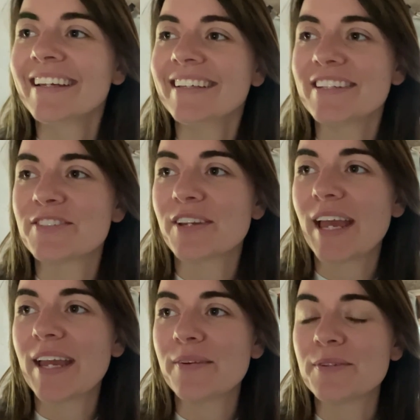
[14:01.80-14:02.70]

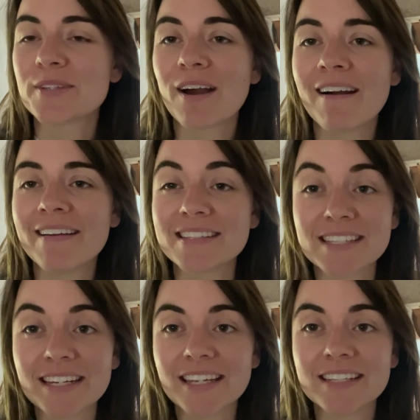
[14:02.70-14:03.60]
Yesterday it was hot and sunny,